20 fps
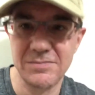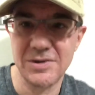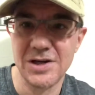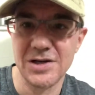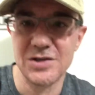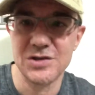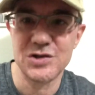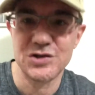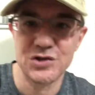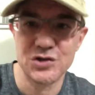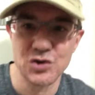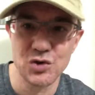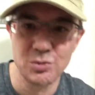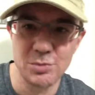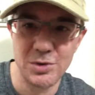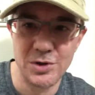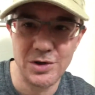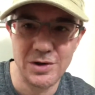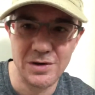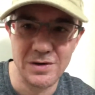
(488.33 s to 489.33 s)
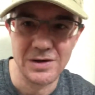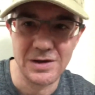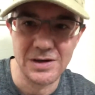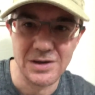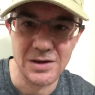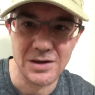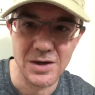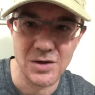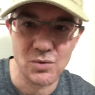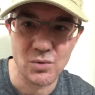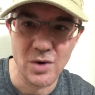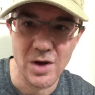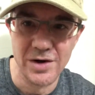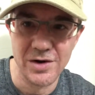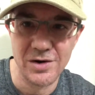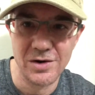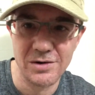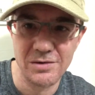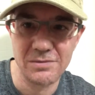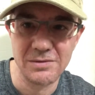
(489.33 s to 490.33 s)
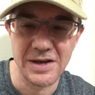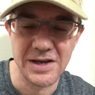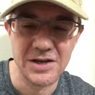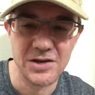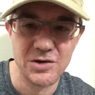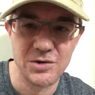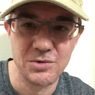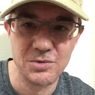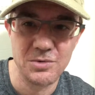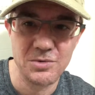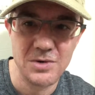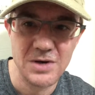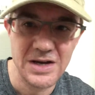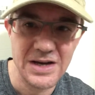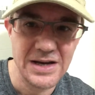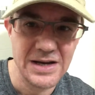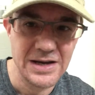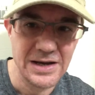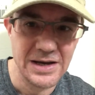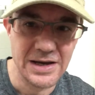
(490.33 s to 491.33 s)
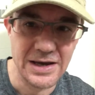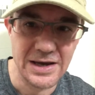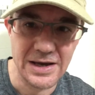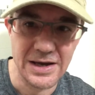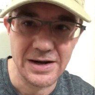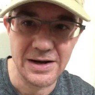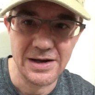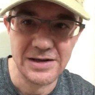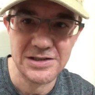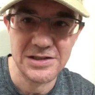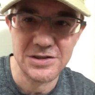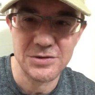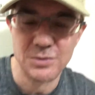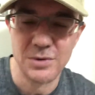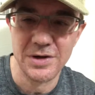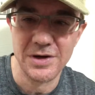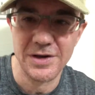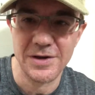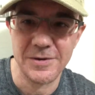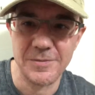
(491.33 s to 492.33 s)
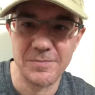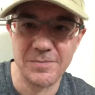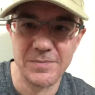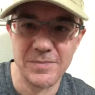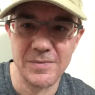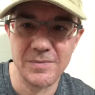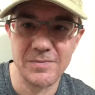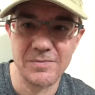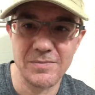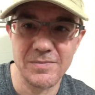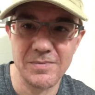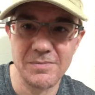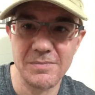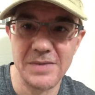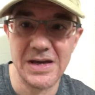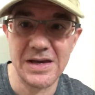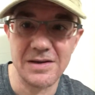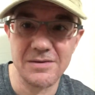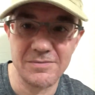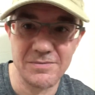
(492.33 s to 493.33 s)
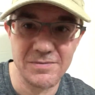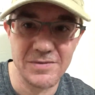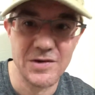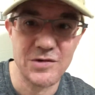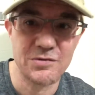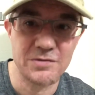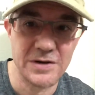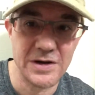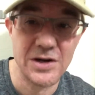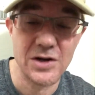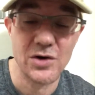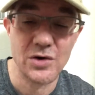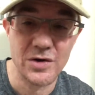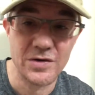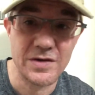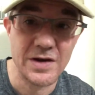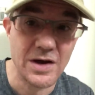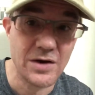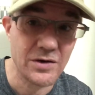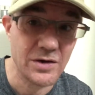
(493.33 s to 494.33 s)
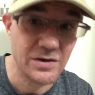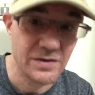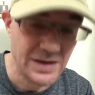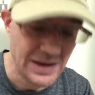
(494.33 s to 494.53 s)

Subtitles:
consumer, a runner like you, and I just want to make this video to tell you